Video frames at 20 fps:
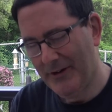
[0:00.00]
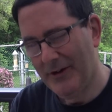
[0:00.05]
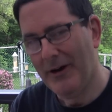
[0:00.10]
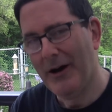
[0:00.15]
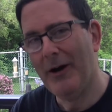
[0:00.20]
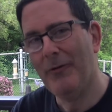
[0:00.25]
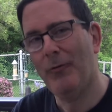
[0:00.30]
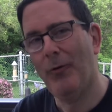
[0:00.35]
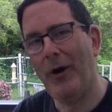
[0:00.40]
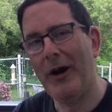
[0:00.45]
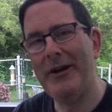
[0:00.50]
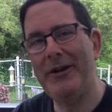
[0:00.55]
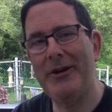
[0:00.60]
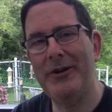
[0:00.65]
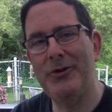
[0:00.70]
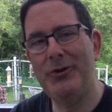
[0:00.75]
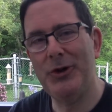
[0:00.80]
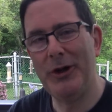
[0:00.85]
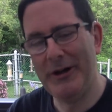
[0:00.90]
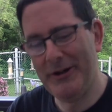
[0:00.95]
And what
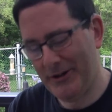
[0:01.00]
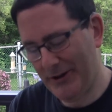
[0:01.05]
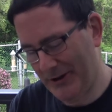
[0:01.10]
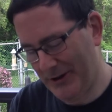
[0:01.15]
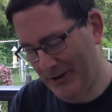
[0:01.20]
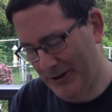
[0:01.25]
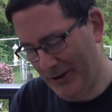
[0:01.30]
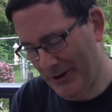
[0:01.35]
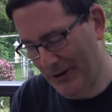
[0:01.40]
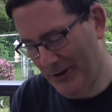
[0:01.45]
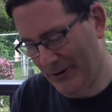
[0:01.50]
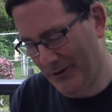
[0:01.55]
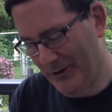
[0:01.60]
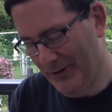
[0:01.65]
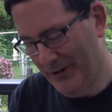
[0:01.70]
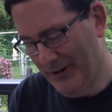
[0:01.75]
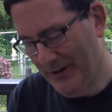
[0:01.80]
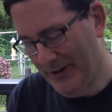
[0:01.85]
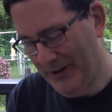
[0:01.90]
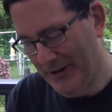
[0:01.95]
did Jesus do?
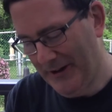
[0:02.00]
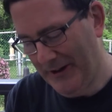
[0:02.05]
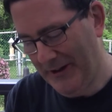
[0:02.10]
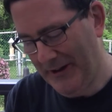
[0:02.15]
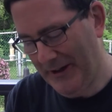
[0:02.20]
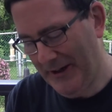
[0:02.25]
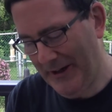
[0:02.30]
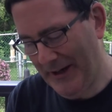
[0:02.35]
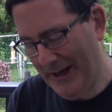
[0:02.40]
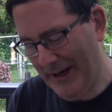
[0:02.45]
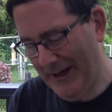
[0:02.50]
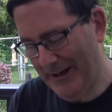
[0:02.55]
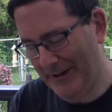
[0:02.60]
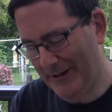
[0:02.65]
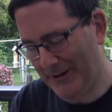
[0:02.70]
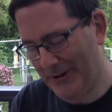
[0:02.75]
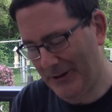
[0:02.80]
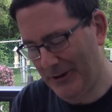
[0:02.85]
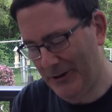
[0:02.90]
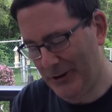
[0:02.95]
He
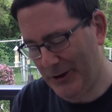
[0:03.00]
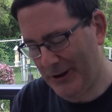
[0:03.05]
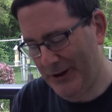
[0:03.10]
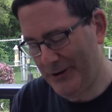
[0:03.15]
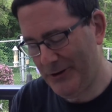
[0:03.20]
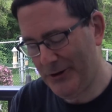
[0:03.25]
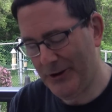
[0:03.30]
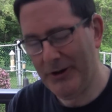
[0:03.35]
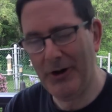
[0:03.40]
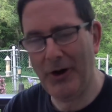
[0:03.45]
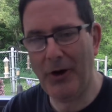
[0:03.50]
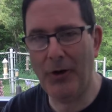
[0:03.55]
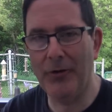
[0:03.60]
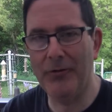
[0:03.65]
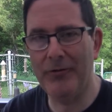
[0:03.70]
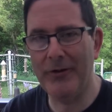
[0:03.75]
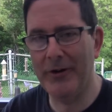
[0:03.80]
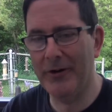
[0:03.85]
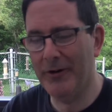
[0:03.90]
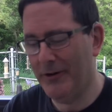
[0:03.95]
handed his teaching
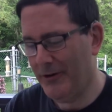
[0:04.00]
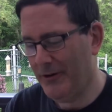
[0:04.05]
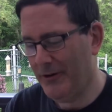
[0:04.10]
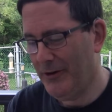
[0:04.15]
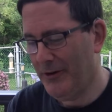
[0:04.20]
over